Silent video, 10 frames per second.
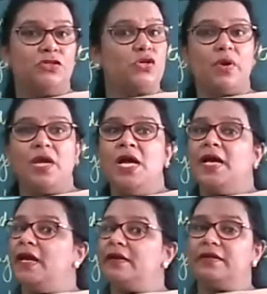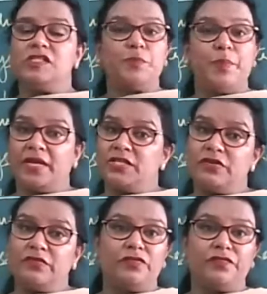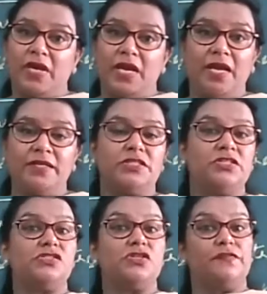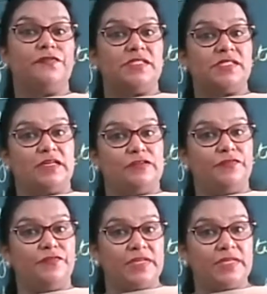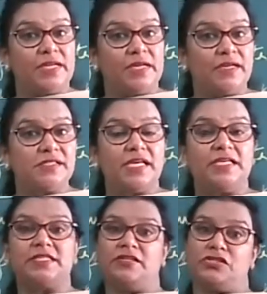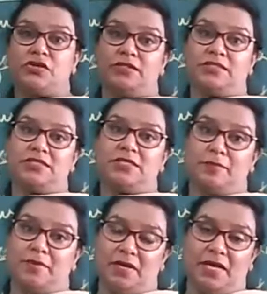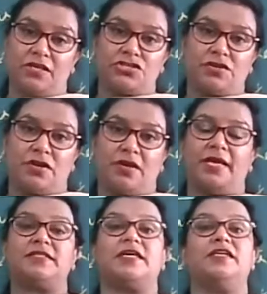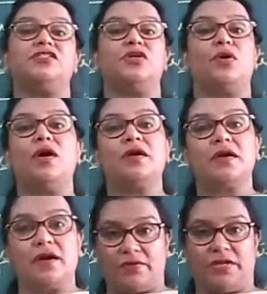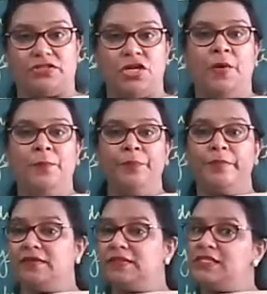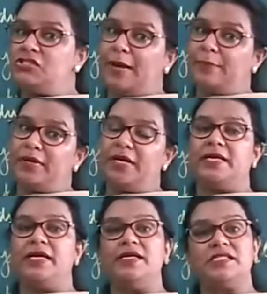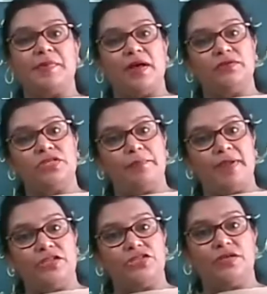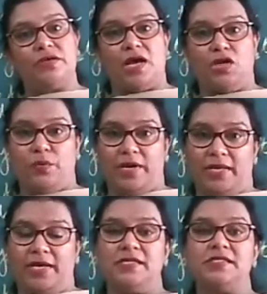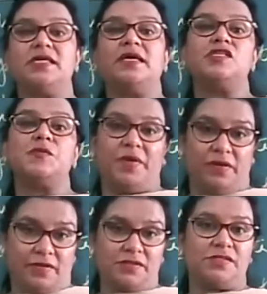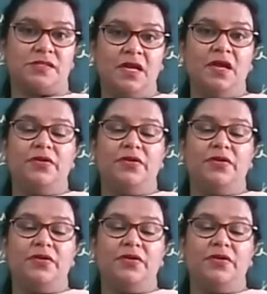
So irrespective of age, it is your physical fitness, it is your determination, it is your courage. Now this chapter, it is about Major Ahluwalia's experience,